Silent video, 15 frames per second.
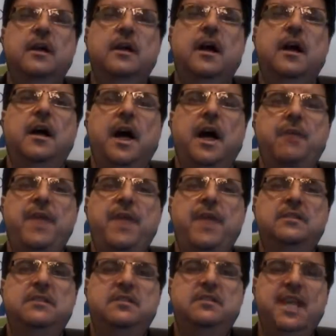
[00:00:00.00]
Mm-hmm.
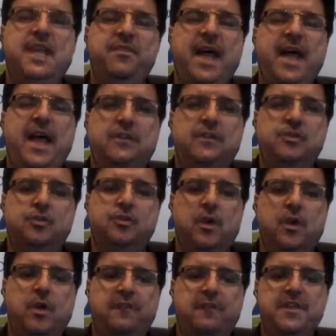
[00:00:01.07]
That's 10,000
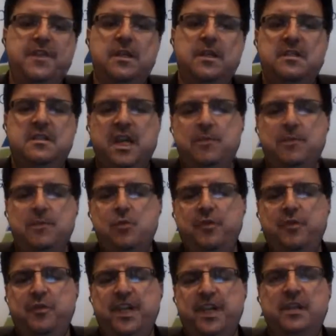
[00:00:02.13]
square feet, tenant
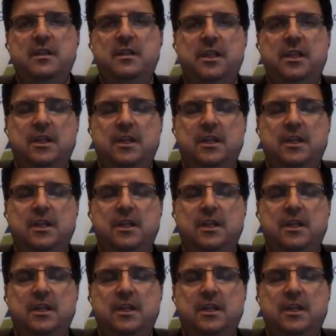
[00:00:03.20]
moving in